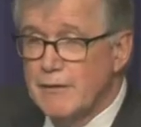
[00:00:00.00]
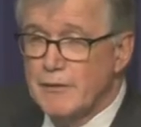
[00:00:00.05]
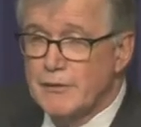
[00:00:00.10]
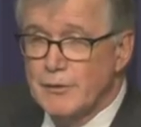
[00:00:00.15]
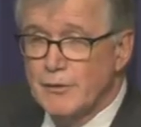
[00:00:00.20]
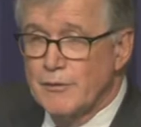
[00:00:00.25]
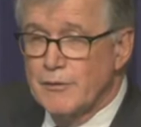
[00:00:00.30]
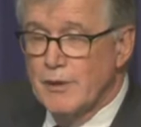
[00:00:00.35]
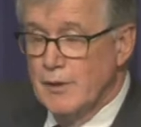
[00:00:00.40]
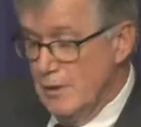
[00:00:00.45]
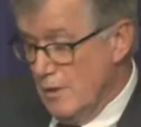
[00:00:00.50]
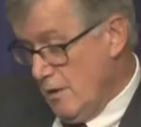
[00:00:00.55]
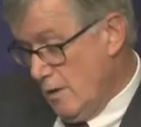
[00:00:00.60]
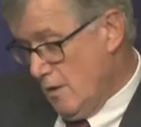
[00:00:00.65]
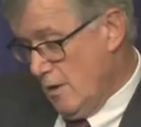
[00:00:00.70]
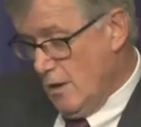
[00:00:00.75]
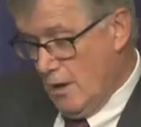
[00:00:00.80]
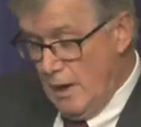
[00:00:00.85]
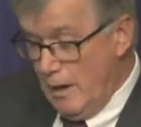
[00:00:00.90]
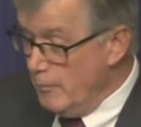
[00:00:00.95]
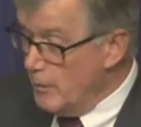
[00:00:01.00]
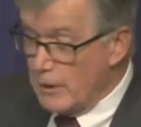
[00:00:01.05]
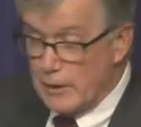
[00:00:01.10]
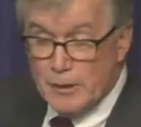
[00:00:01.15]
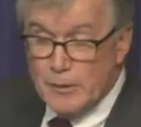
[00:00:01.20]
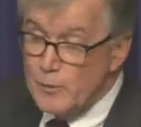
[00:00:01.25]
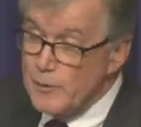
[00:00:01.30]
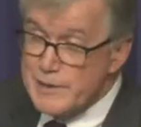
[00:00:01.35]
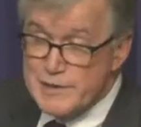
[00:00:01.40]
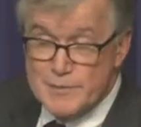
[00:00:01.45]
Though I'm not
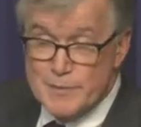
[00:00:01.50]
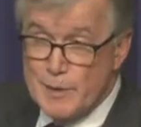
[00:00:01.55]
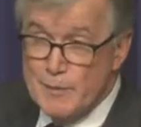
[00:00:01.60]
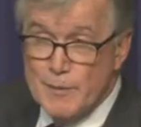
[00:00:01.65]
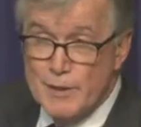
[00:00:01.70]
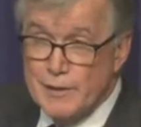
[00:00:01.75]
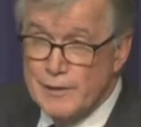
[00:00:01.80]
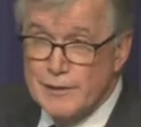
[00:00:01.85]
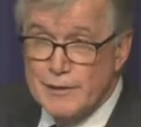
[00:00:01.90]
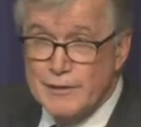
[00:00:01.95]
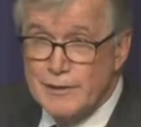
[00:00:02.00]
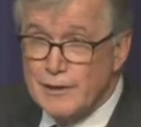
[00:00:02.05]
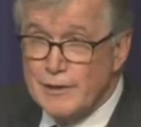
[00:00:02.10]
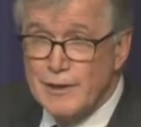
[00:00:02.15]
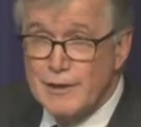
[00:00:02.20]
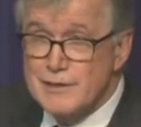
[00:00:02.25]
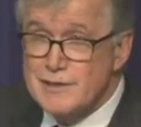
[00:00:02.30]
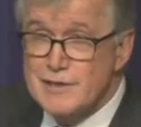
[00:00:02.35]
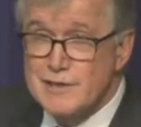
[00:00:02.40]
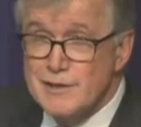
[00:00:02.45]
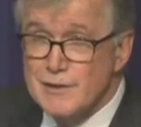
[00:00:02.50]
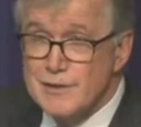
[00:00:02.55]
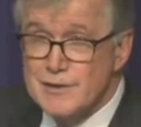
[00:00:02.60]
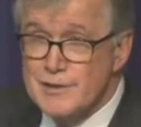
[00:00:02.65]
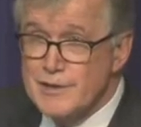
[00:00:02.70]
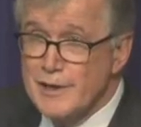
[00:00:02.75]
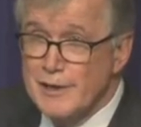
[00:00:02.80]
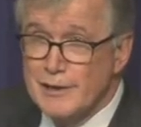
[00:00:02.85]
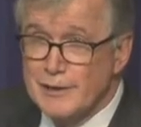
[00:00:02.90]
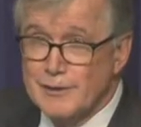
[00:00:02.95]
going to waste my money on a
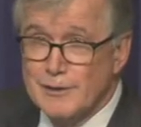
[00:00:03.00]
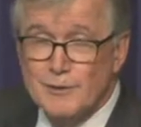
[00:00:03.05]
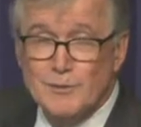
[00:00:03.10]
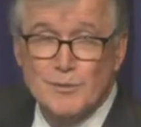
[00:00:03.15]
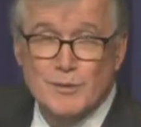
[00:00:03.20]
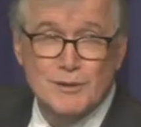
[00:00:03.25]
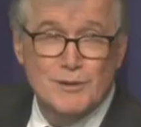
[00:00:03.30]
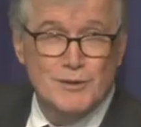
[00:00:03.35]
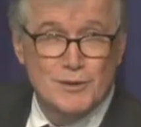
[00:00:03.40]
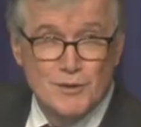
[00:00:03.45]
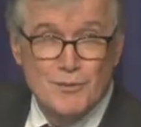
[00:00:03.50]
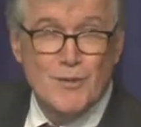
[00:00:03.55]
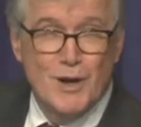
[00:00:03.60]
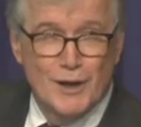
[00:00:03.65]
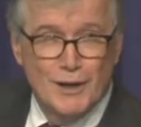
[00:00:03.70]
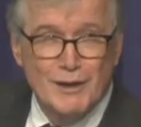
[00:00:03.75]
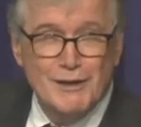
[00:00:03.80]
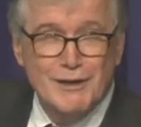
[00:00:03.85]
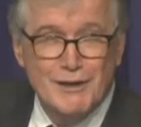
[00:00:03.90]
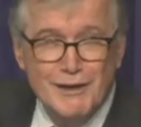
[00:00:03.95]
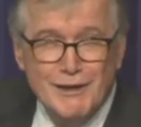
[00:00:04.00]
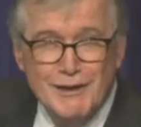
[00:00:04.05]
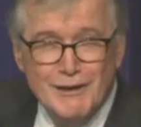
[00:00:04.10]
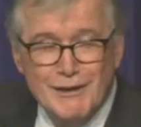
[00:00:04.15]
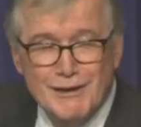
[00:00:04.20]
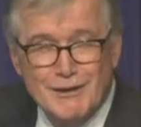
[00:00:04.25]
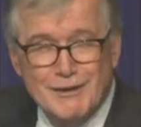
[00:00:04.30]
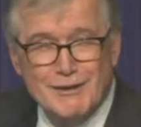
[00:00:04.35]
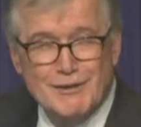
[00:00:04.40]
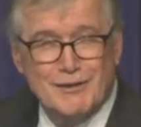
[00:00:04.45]
concierge doctor, but you might.
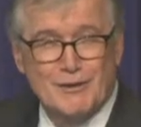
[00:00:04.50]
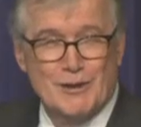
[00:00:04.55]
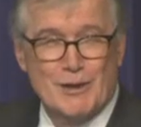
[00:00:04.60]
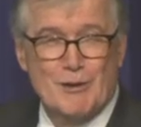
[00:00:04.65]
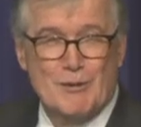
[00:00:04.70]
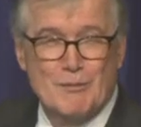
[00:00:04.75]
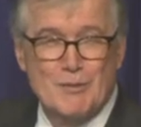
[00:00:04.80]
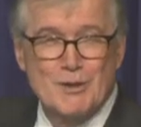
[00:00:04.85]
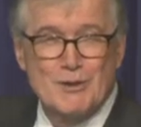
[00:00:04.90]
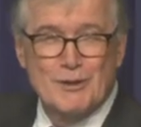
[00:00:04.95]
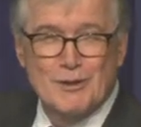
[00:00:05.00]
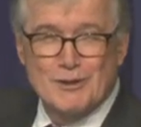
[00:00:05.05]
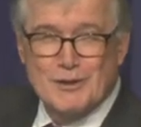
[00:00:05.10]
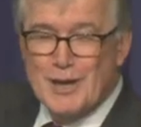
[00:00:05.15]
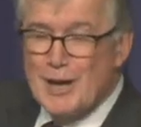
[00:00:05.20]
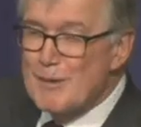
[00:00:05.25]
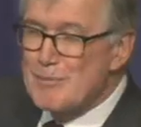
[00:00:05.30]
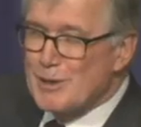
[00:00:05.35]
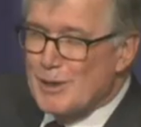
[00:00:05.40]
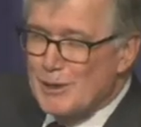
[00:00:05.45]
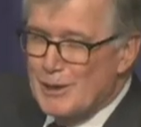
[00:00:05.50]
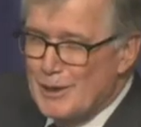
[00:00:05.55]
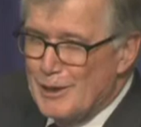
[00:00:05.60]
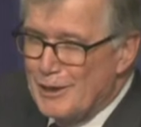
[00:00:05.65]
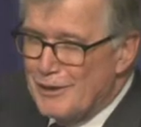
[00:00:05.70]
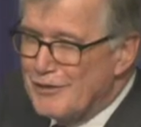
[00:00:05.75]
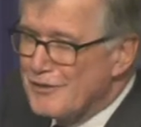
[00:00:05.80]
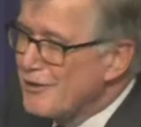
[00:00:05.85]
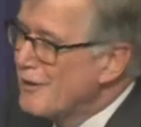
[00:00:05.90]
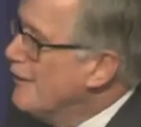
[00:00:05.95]
So that would be the top
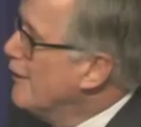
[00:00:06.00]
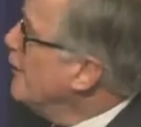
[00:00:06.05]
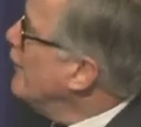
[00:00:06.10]
class.